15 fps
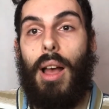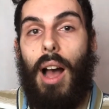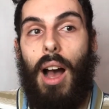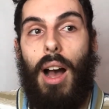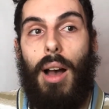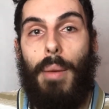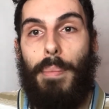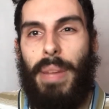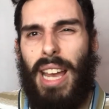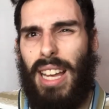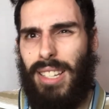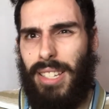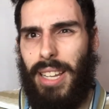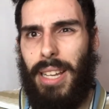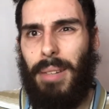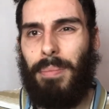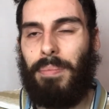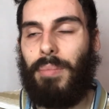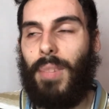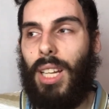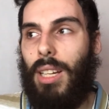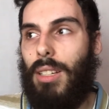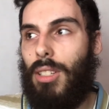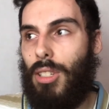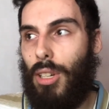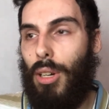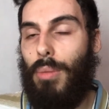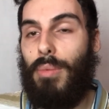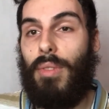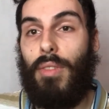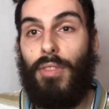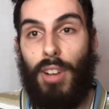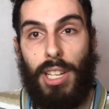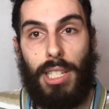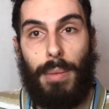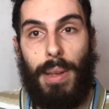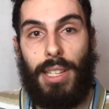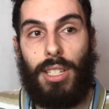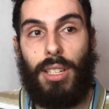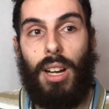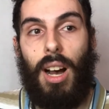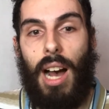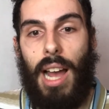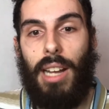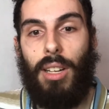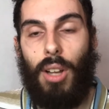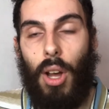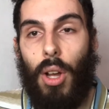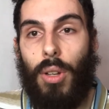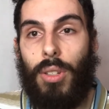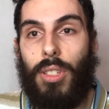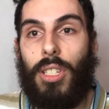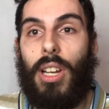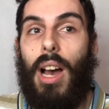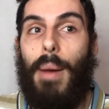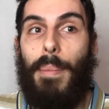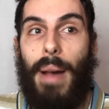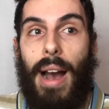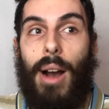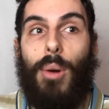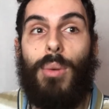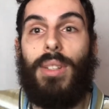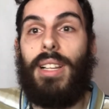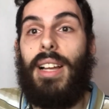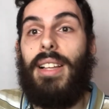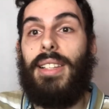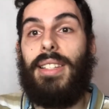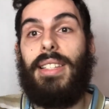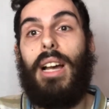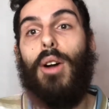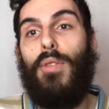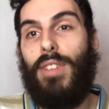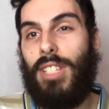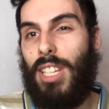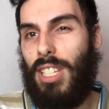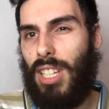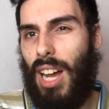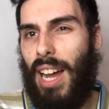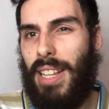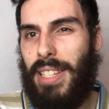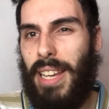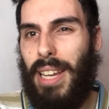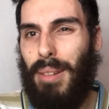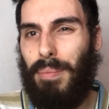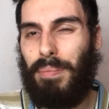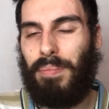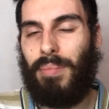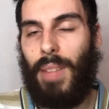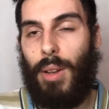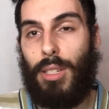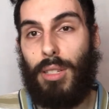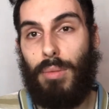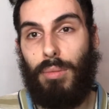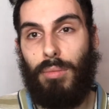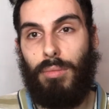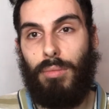BSc. So first semester, I learned about self and society. That was